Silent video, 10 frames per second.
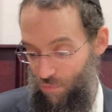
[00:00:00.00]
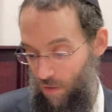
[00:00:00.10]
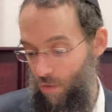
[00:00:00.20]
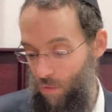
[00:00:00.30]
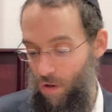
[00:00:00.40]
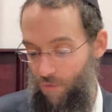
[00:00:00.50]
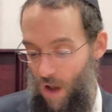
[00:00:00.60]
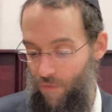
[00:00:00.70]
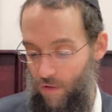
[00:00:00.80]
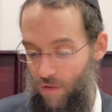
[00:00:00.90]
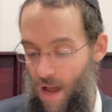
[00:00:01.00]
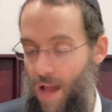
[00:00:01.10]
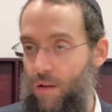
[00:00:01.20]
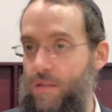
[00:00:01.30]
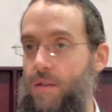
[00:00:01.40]
really worth
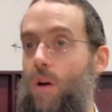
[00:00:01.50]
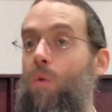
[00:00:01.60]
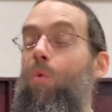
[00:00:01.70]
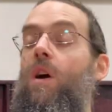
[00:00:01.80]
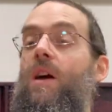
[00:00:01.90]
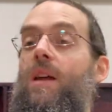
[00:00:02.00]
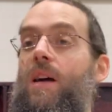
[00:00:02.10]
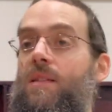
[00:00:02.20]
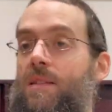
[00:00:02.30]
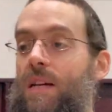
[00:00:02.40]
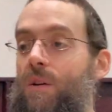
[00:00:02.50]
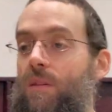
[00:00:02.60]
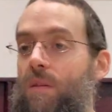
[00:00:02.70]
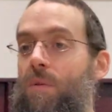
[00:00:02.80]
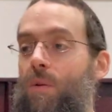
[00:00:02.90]
$500. We're going to consider
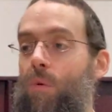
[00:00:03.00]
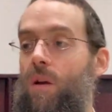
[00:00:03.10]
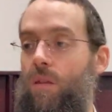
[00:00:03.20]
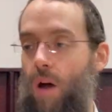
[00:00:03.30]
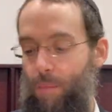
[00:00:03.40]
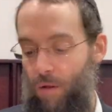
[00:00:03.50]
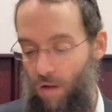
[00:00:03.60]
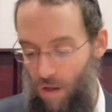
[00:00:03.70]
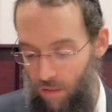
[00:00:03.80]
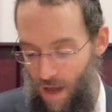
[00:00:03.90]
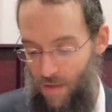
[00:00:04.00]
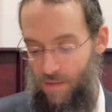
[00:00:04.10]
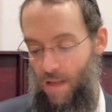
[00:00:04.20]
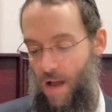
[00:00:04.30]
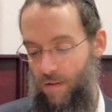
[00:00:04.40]
it to be worth double,
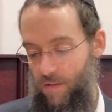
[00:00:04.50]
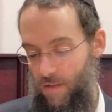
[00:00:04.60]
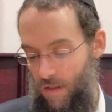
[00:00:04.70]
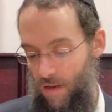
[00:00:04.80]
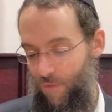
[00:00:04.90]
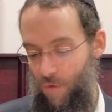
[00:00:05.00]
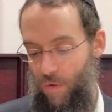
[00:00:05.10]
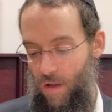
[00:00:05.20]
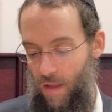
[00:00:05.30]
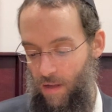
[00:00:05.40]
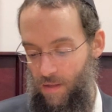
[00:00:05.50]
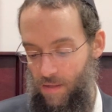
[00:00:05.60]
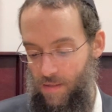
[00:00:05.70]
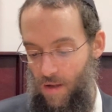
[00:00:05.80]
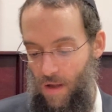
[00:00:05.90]
$1,000, and therefore we collect
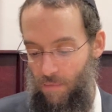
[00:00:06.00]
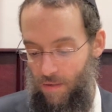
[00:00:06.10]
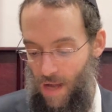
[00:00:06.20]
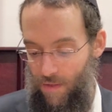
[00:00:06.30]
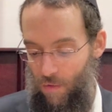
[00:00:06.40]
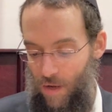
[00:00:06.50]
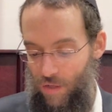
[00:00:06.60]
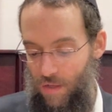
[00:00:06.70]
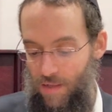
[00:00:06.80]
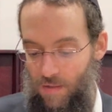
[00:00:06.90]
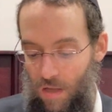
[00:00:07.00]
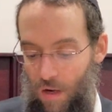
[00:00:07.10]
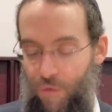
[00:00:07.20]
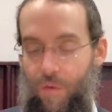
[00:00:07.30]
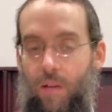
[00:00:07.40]
this. But now the question is
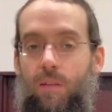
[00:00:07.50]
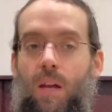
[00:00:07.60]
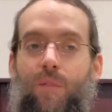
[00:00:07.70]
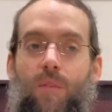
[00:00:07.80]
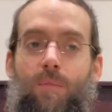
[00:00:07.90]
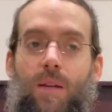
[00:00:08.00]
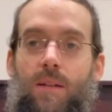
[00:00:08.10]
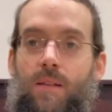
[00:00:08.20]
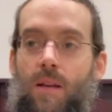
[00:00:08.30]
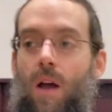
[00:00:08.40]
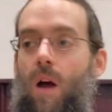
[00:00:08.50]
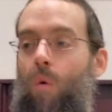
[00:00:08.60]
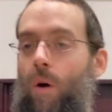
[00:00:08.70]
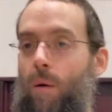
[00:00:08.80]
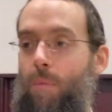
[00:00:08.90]
tirfa. Tirfa means
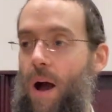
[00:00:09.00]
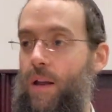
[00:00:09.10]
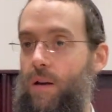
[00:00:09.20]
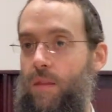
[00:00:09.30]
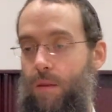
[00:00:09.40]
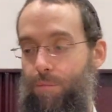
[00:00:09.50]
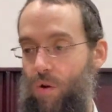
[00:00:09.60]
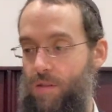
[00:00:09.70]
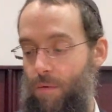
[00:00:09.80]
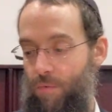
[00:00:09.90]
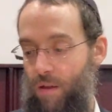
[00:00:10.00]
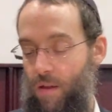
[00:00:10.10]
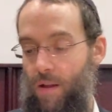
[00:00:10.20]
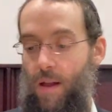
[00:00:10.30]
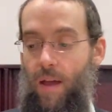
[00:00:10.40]
when a buyer that bought
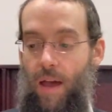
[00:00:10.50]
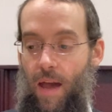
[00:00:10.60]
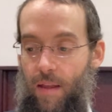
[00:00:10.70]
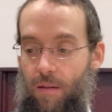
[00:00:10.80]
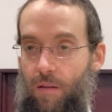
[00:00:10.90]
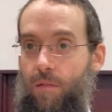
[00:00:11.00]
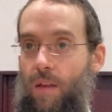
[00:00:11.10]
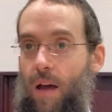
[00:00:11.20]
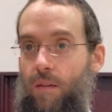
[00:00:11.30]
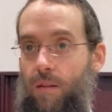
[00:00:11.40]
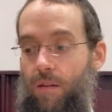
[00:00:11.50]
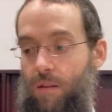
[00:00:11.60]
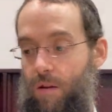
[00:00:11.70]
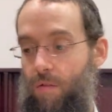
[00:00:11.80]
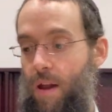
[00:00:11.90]
something and the, now the,
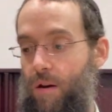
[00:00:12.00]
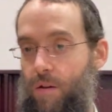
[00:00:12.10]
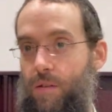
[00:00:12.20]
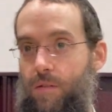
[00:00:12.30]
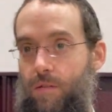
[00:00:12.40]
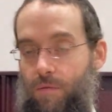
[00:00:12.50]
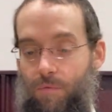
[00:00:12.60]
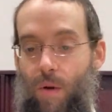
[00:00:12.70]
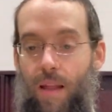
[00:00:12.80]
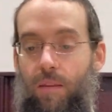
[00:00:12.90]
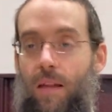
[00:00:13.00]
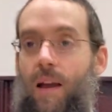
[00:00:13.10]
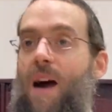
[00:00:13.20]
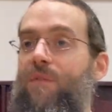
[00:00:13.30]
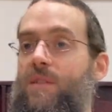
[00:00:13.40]
the creditors went and
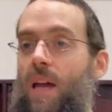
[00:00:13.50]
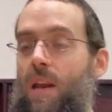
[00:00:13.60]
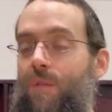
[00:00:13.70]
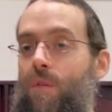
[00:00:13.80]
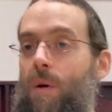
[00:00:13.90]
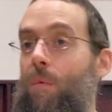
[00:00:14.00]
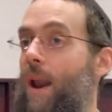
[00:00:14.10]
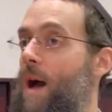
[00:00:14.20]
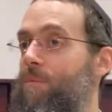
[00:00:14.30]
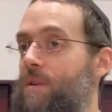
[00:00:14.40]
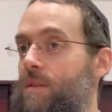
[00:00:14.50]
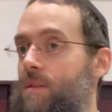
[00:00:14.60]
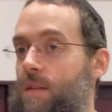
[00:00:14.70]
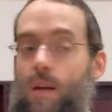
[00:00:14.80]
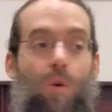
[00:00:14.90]
confiscated from him, what
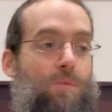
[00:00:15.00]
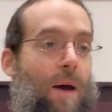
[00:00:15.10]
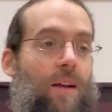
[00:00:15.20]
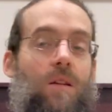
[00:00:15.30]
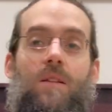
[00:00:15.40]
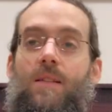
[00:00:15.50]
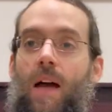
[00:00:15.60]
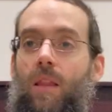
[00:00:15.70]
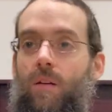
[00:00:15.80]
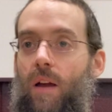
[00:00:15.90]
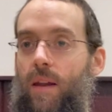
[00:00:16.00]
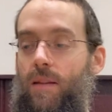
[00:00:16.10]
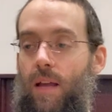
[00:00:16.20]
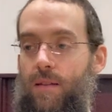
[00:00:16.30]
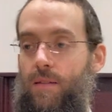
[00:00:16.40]
happens? He goes back to the seller and he
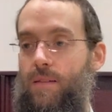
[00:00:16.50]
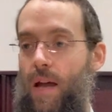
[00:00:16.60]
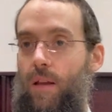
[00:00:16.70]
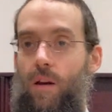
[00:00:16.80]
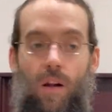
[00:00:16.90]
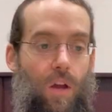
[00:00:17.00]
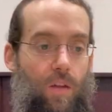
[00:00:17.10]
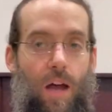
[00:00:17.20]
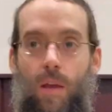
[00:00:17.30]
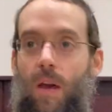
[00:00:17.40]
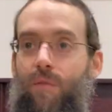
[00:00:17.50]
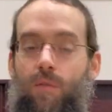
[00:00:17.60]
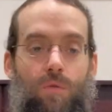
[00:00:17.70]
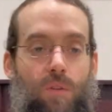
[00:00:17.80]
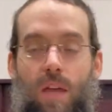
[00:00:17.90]
tells the seller, now you have
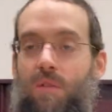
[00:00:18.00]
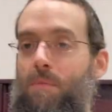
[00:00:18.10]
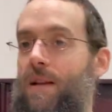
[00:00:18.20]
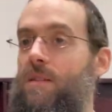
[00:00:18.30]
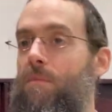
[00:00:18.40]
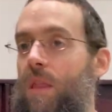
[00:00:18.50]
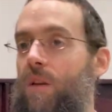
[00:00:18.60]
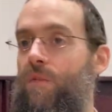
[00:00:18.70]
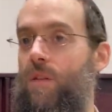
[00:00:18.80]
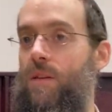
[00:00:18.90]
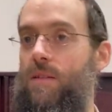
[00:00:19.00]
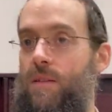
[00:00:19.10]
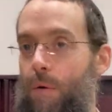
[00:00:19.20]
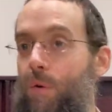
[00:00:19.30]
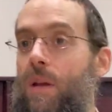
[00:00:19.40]
to take responsibility for this
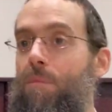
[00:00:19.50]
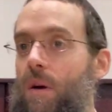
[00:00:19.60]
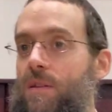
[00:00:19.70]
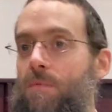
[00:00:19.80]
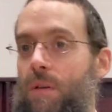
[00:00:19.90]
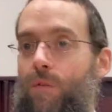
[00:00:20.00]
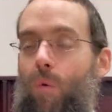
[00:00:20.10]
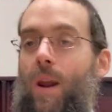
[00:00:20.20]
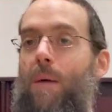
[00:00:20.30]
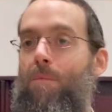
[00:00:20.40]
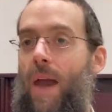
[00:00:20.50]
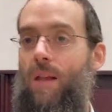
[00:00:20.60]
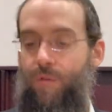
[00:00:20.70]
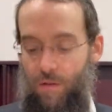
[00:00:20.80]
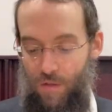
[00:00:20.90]
and reimburse me for what I
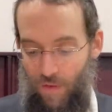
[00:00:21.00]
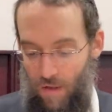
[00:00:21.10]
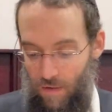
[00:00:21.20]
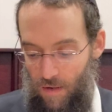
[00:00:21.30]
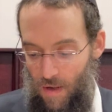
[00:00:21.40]
paid for this field.